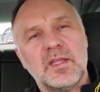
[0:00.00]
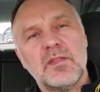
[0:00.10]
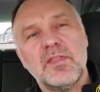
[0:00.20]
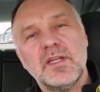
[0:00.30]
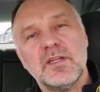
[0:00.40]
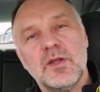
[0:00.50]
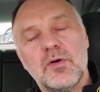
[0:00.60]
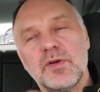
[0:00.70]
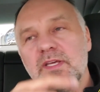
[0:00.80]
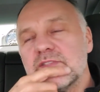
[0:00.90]
The other thing to
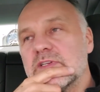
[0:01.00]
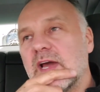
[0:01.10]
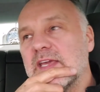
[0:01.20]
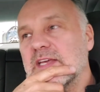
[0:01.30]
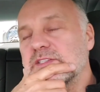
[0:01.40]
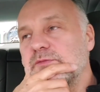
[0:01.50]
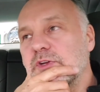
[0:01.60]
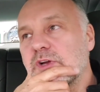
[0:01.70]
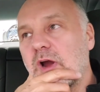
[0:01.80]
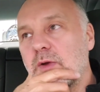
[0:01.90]
note is, I guess if
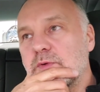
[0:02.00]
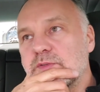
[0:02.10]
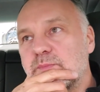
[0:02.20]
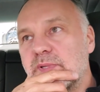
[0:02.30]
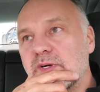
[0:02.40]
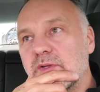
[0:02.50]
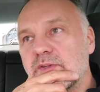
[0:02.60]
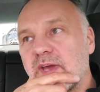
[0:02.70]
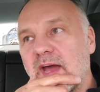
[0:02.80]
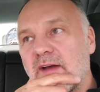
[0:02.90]
your car was built
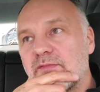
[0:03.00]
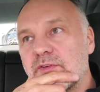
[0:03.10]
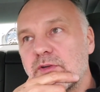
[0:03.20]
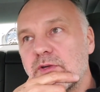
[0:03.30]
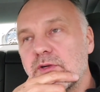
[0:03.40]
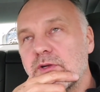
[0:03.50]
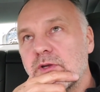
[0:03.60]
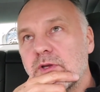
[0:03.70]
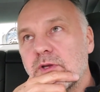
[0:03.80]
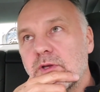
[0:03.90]
after
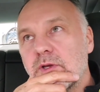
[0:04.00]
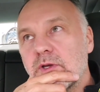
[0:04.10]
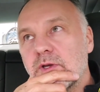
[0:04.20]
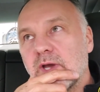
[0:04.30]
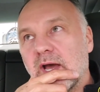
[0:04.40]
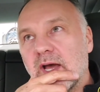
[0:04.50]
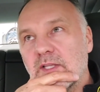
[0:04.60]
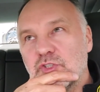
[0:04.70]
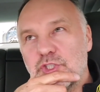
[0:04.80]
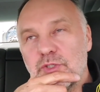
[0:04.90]

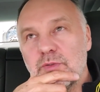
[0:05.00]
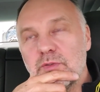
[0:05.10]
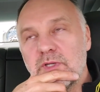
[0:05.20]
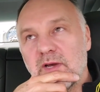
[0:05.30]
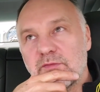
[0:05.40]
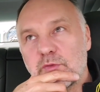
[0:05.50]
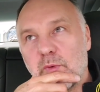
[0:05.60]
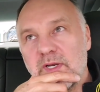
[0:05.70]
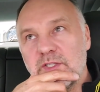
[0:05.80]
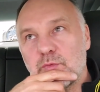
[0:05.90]
June of
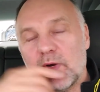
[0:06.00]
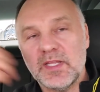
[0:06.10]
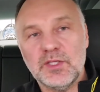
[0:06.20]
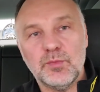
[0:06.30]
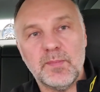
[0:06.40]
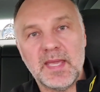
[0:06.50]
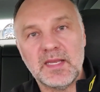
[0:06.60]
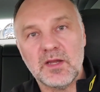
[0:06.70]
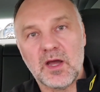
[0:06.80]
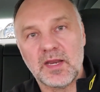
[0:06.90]
2020, you may
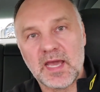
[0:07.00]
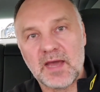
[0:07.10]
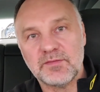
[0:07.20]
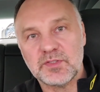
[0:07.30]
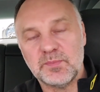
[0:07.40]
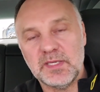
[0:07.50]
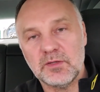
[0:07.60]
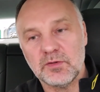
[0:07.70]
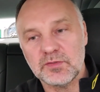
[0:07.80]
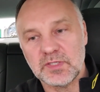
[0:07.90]
not have
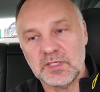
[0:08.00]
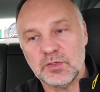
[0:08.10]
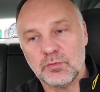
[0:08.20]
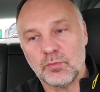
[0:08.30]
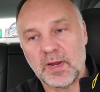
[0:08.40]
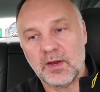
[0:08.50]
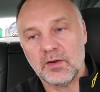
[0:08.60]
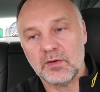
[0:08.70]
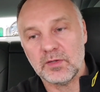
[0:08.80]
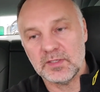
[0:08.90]
speakers in your
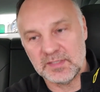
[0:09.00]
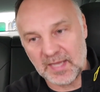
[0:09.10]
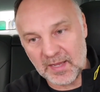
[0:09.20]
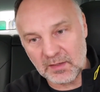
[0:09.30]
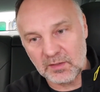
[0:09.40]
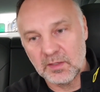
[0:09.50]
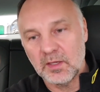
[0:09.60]
rear deck.